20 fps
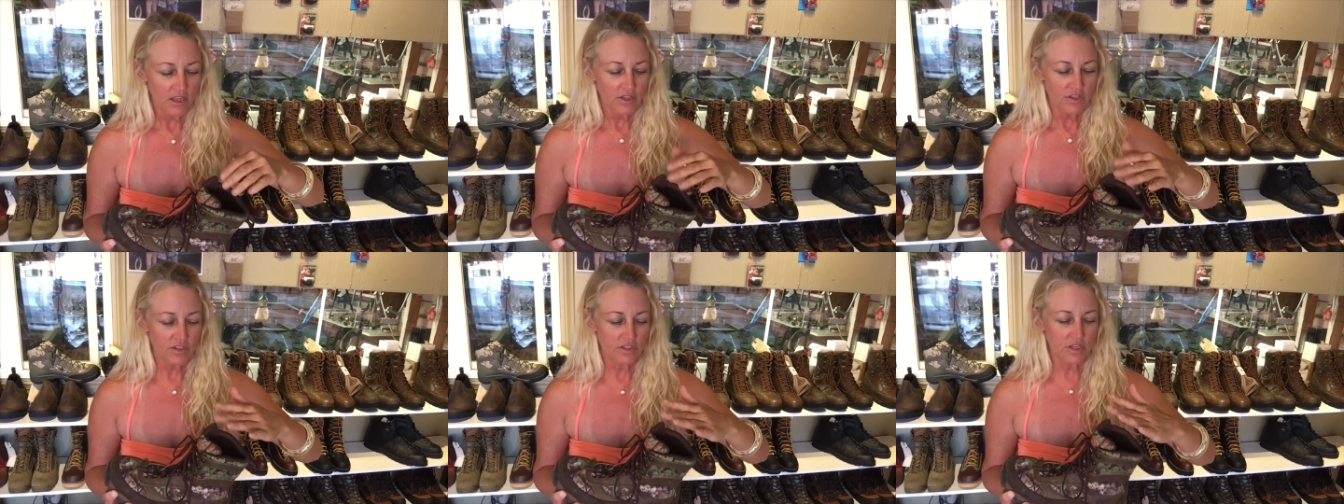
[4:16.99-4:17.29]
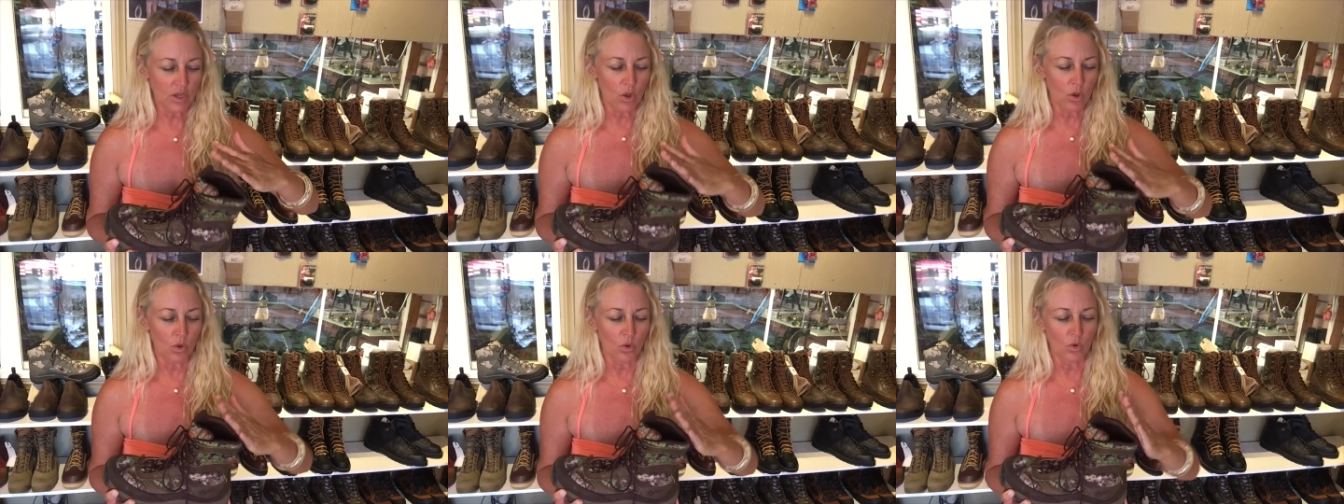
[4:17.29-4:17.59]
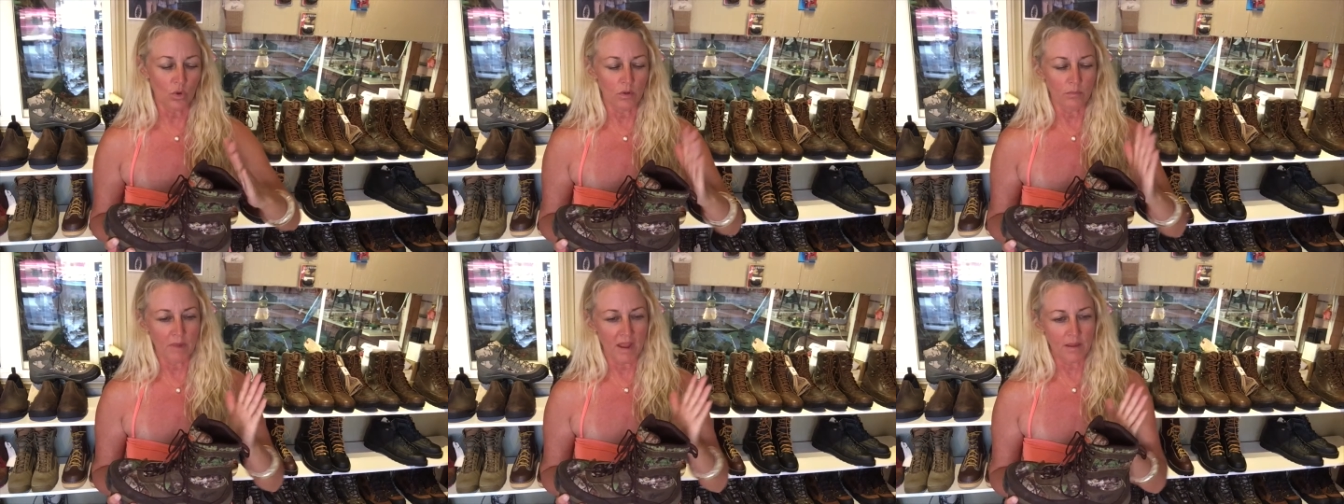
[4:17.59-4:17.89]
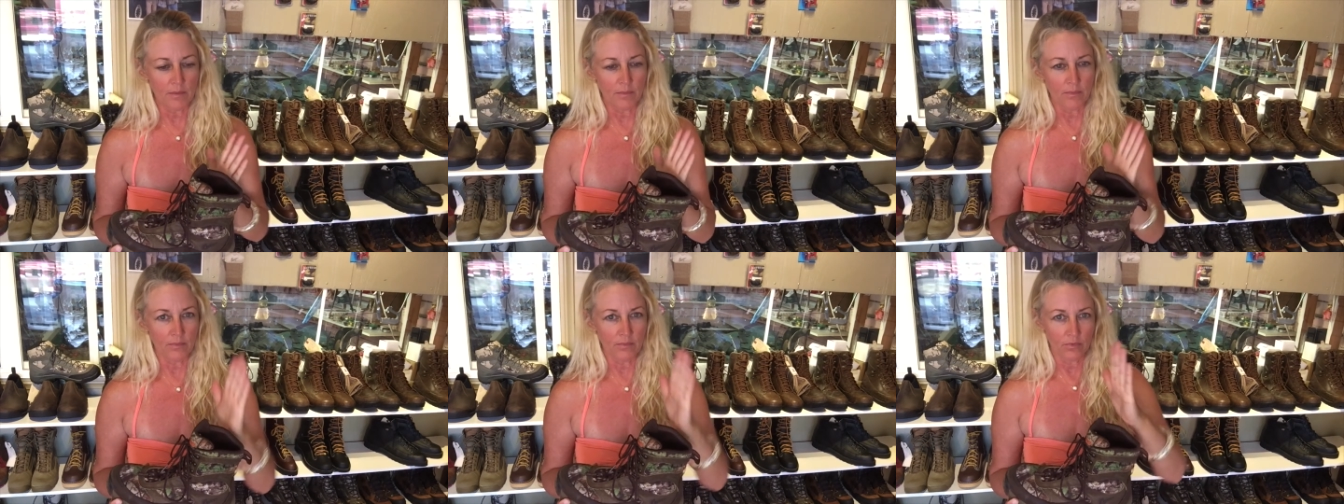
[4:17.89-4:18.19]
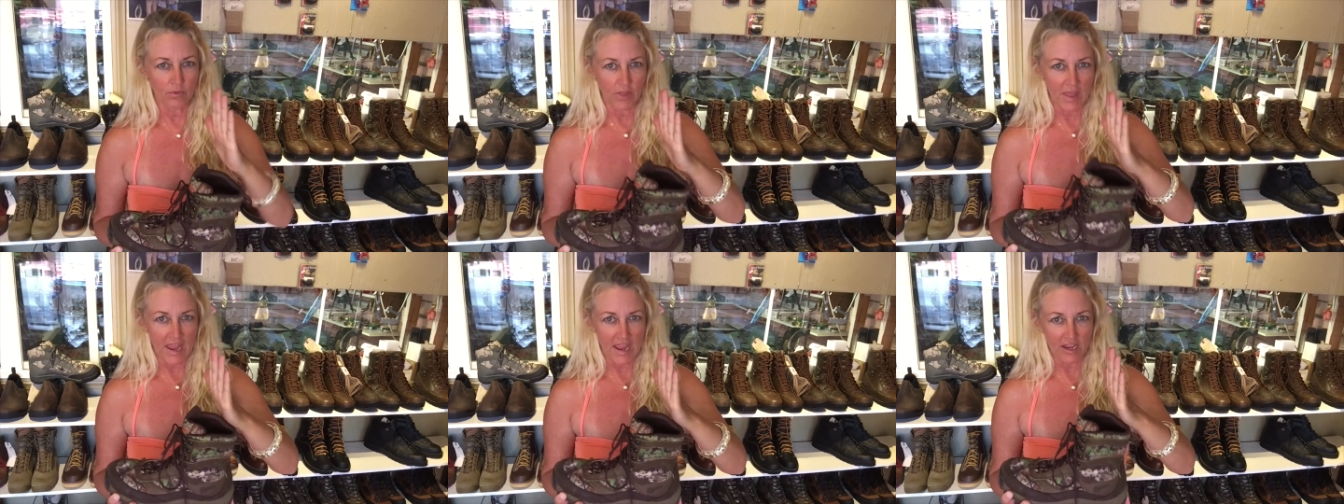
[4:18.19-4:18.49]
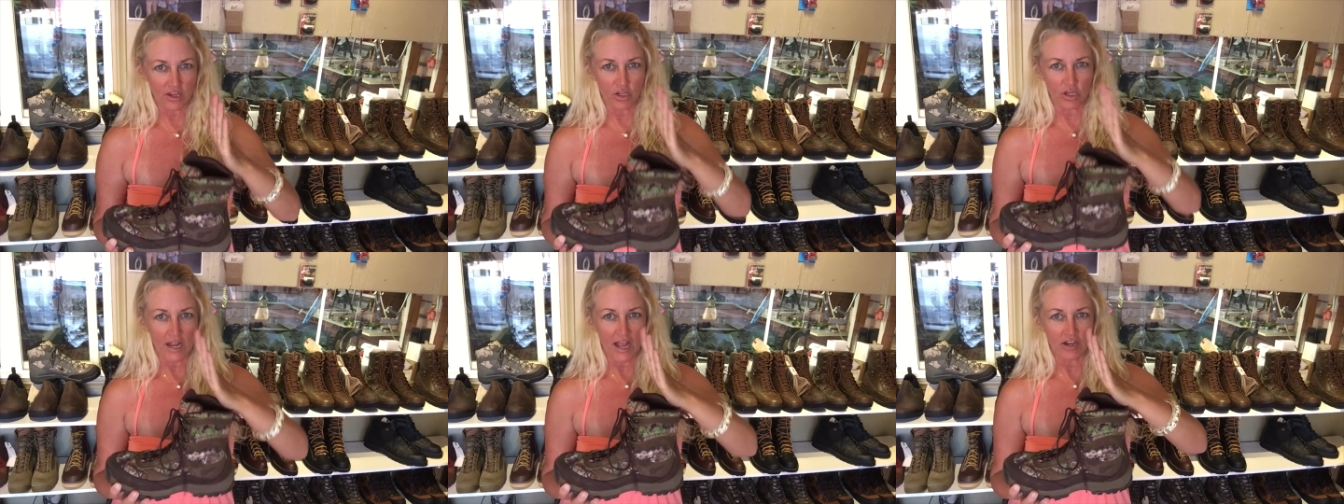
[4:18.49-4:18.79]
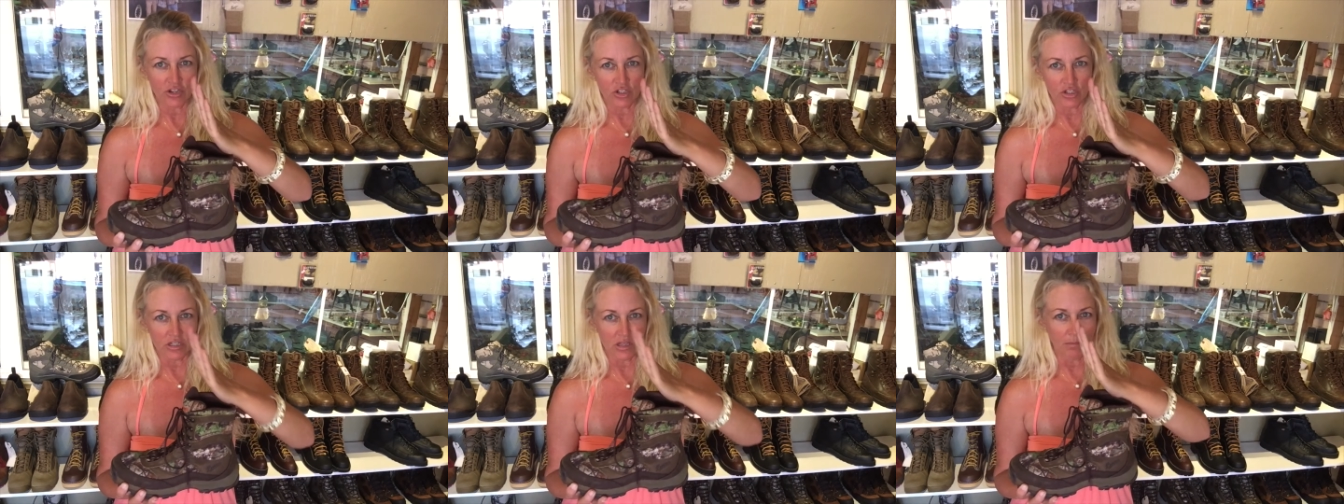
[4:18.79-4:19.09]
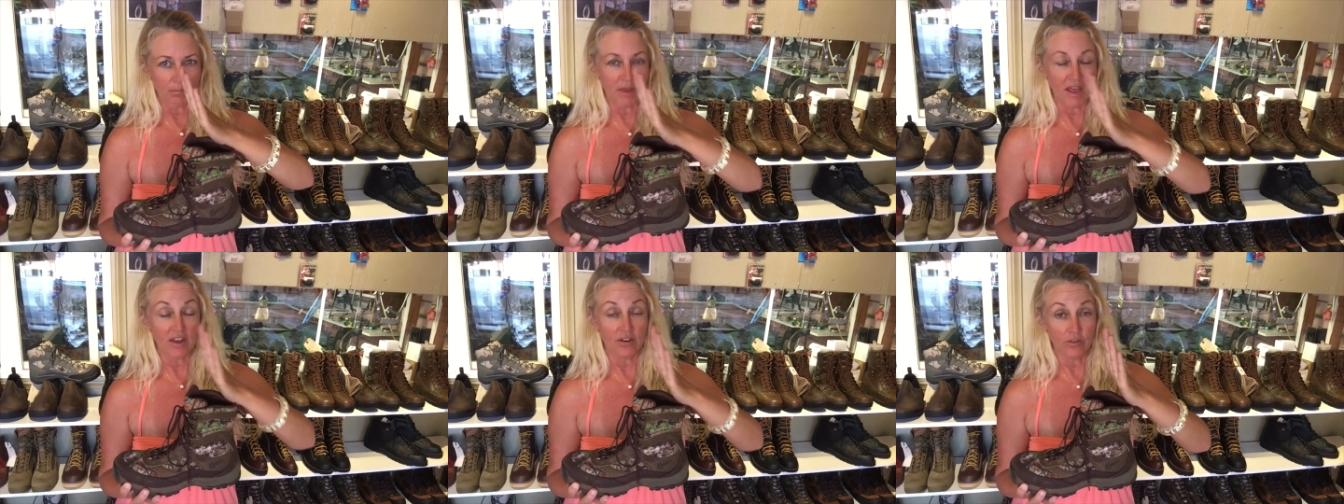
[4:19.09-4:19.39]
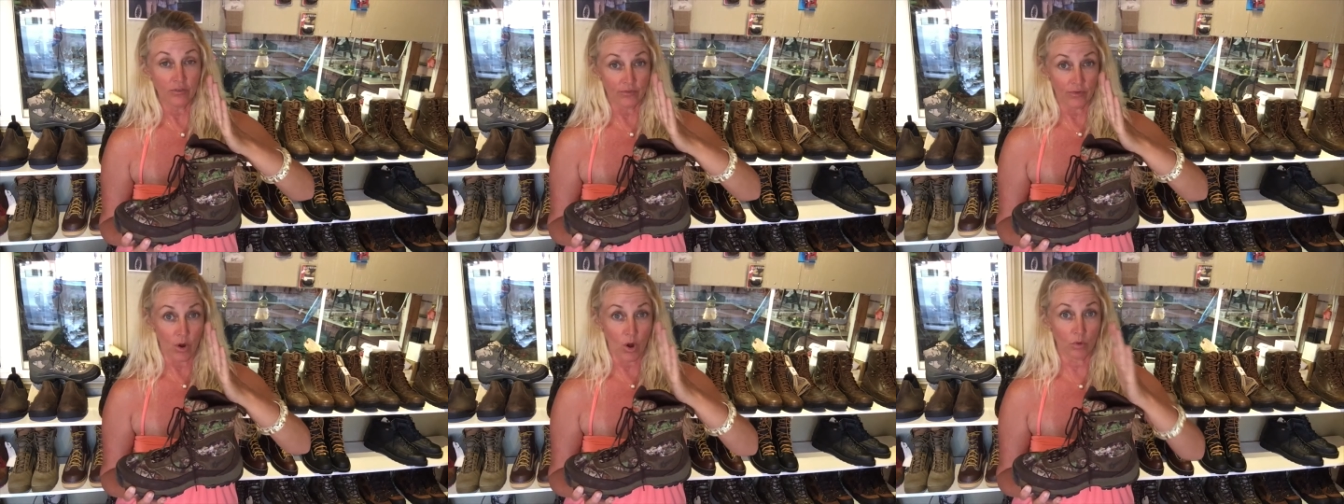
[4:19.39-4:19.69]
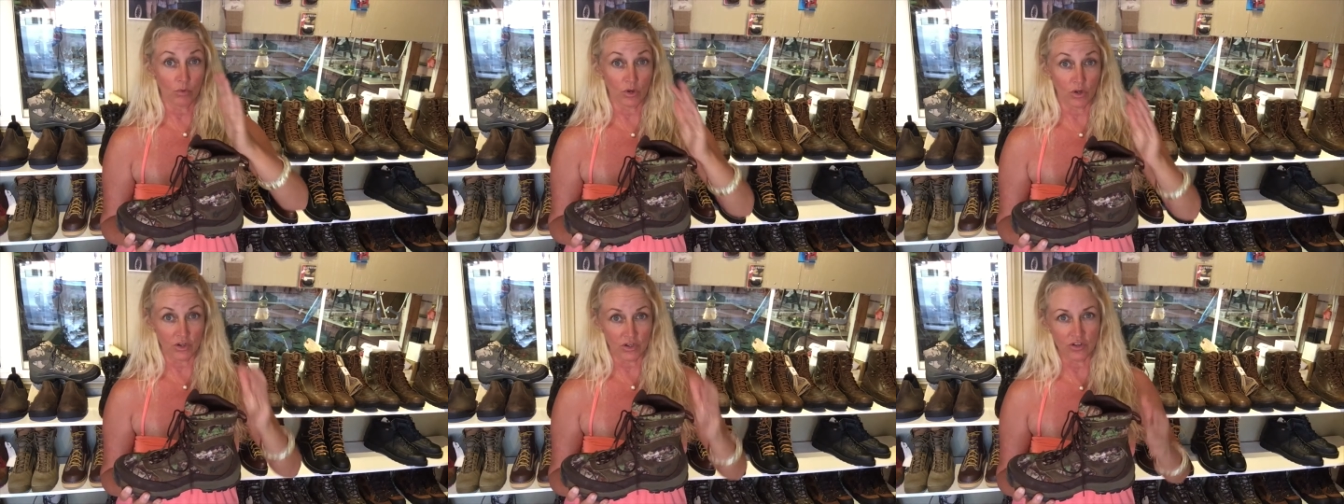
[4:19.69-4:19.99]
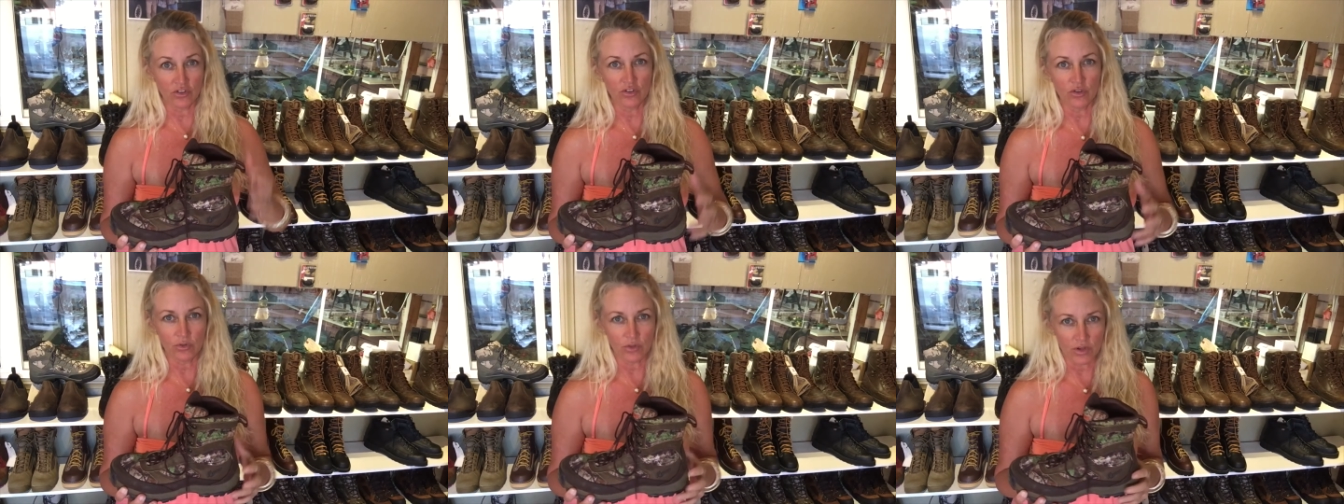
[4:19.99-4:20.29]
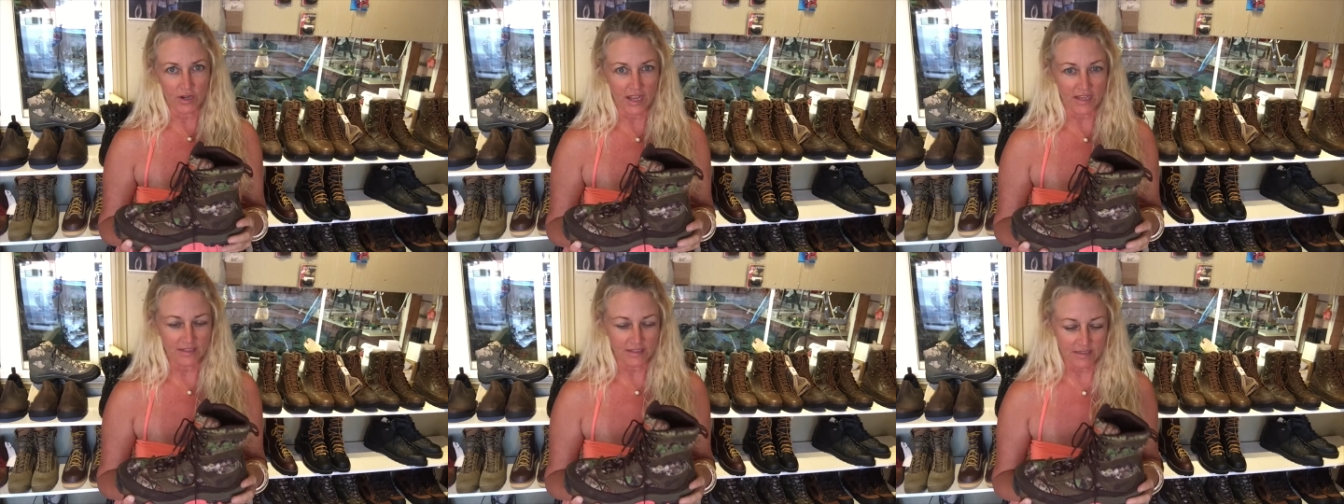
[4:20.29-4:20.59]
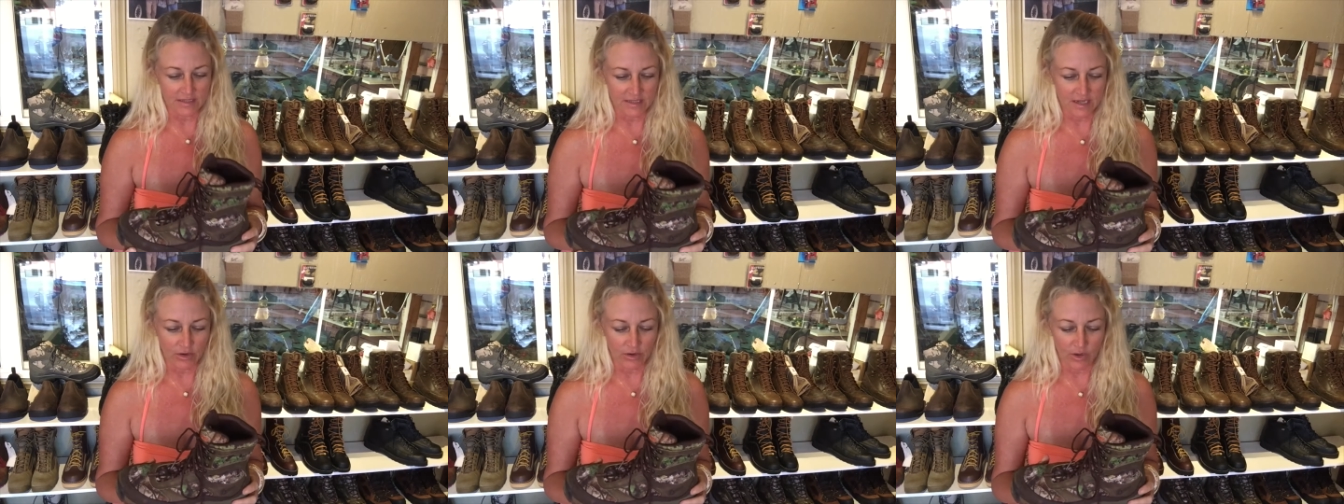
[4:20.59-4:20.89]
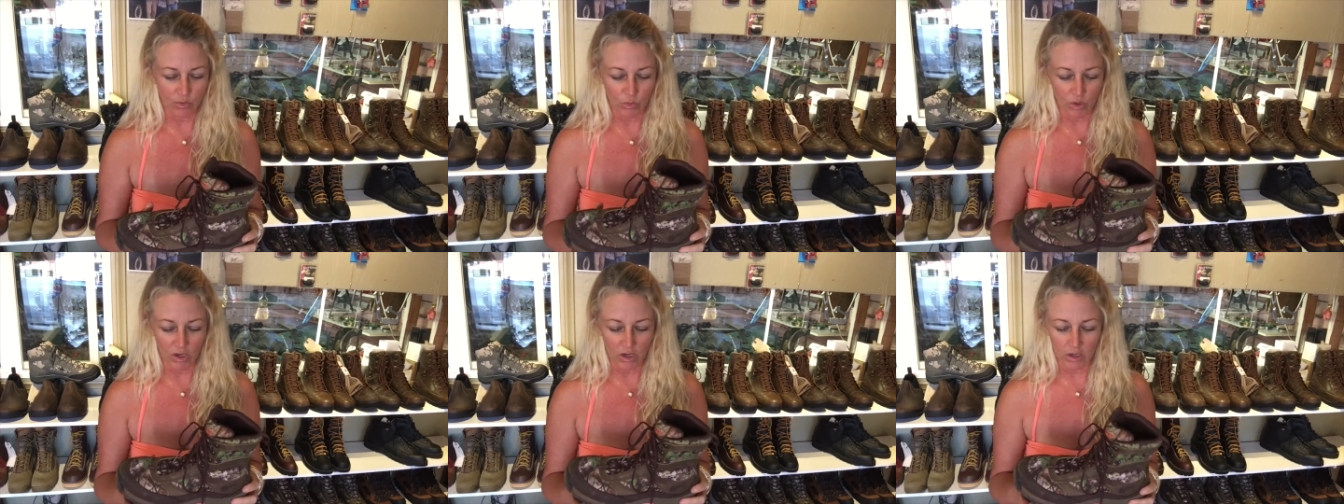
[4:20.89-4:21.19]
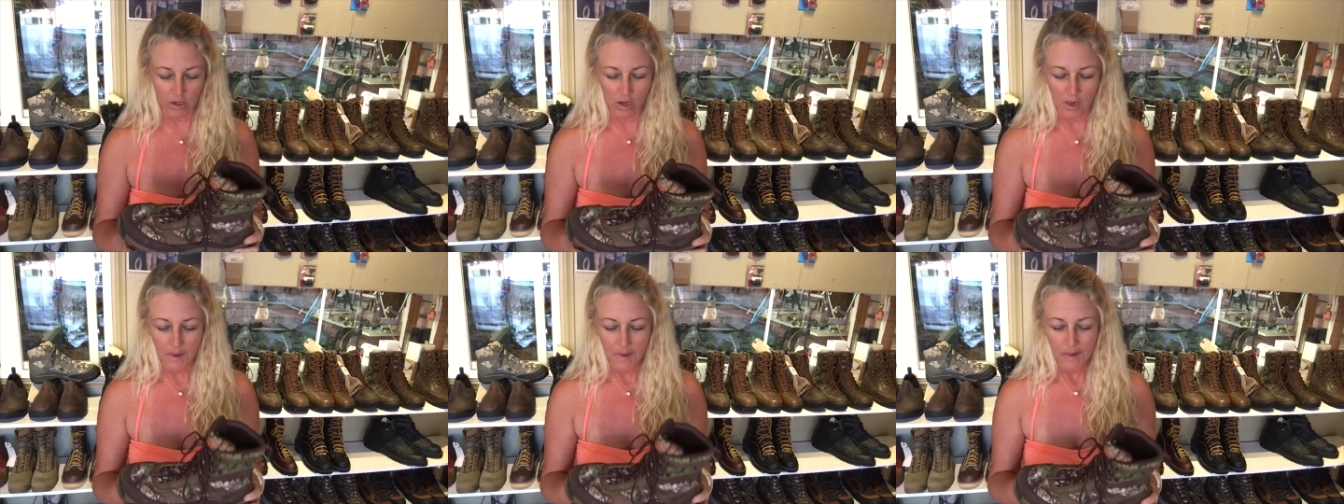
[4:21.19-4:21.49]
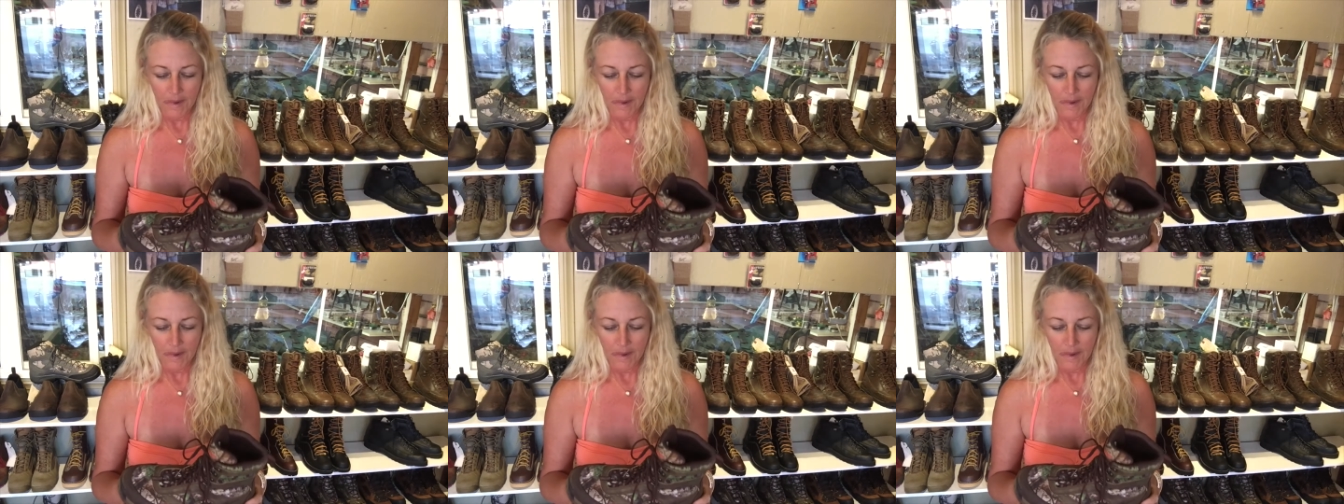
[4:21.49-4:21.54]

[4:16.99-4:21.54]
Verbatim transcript: So my leg could actually bend forward and do the necessary work.